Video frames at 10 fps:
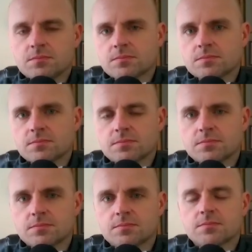
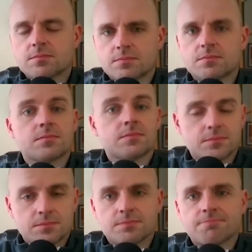
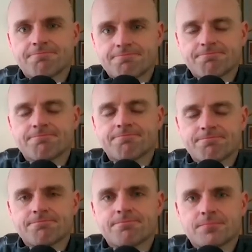
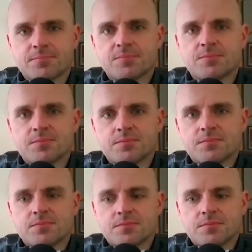
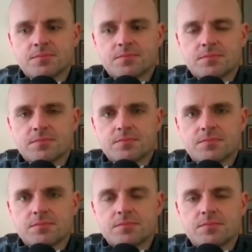
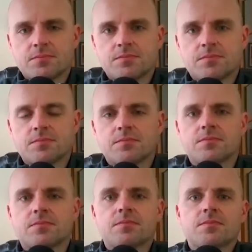
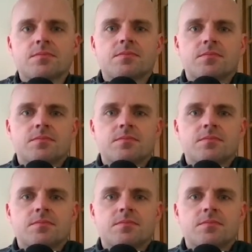(not speaking)